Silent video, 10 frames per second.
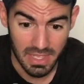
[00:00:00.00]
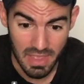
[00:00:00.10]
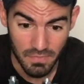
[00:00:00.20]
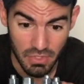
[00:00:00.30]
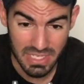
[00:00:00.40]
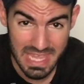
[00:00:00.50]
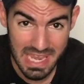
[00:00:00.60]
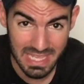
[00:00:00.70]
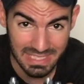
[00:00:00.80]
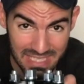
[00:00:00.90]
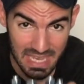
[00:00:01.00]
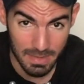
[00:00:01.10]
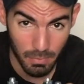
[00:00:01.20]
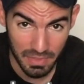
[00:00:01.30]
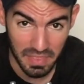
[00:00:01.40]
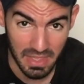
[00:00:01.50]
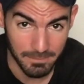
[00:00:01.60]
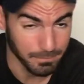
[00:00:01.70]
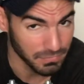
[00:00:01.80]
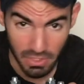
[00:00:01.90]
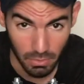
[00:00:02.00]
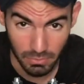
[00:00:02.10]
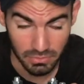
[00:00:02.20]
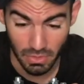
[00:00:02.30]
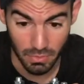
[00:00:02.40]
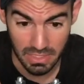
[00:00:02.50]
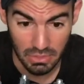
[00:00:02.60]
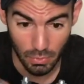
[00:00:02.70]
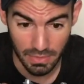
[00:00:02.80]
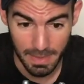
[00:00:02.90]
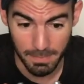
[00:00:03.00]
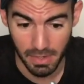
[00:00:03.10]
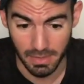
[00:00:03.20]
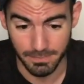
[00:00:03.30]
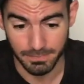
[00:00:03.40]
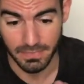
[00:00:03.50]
If you need it, get them with that. Don't ignore that part.